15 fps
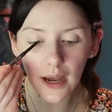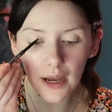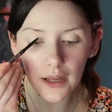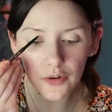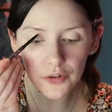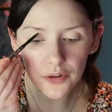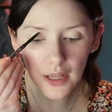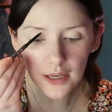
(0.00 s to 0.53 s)

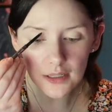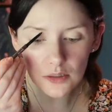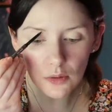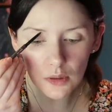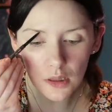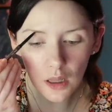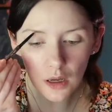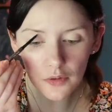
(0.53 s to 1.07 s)
And yeah, so
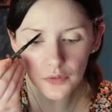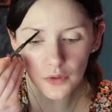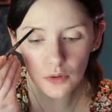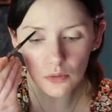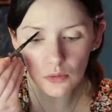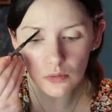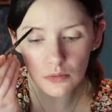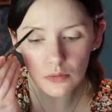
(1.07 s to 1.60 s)
a lot of
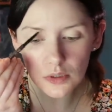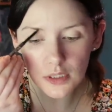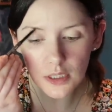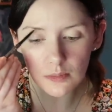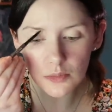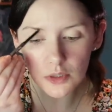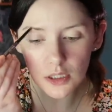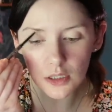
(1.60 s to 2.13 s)
you
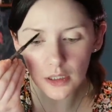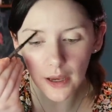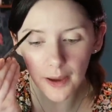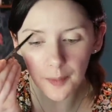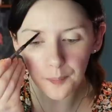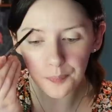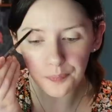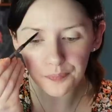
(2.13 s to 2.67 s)
seem
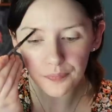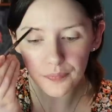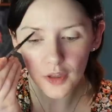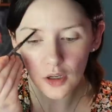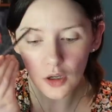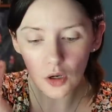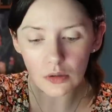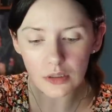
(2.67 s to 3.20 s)
to
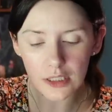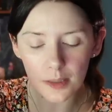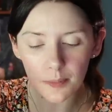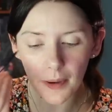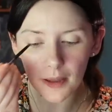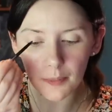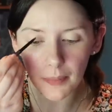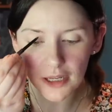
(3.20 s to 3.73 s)

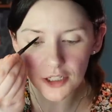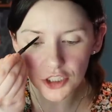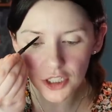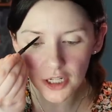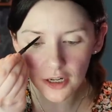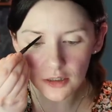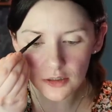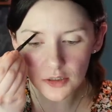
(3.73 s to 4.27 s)
co-sleep and bed
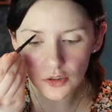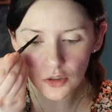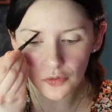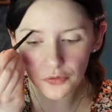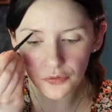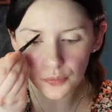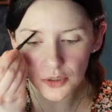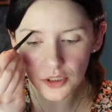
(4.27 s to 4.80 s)
share and
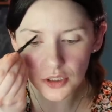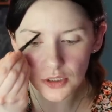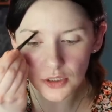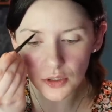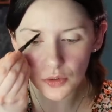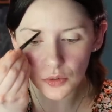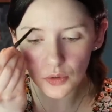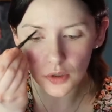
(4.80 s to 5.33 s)
stuff, which is
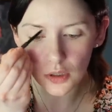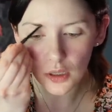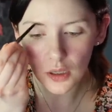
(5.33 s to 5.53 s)
cool.